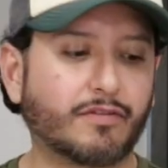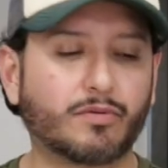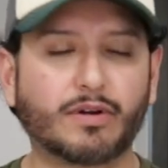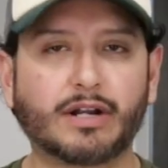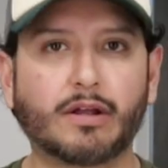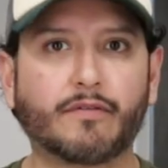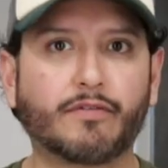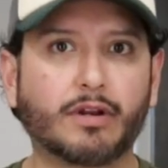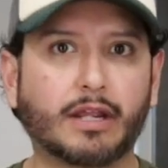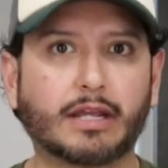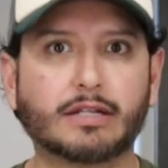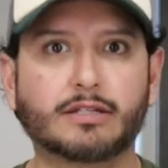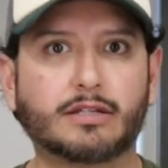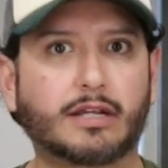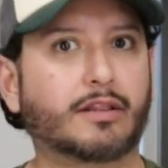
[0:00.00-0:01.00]
And right now I feel like
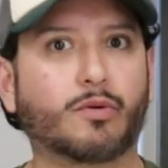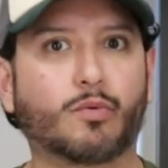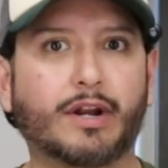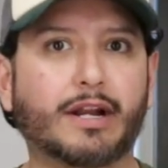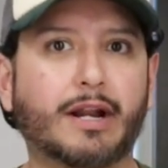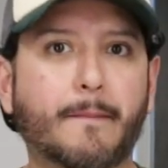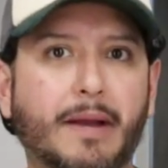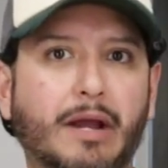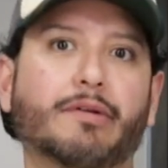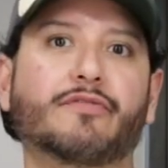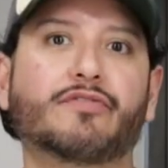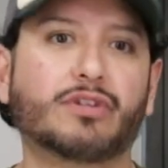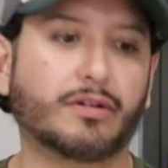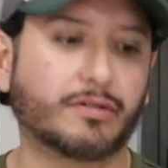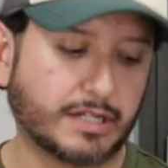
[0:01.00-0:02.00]
it's like the right amount of
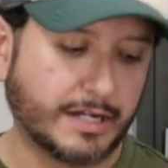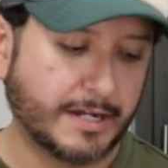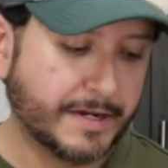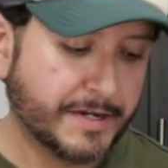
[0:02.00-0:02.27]
salt.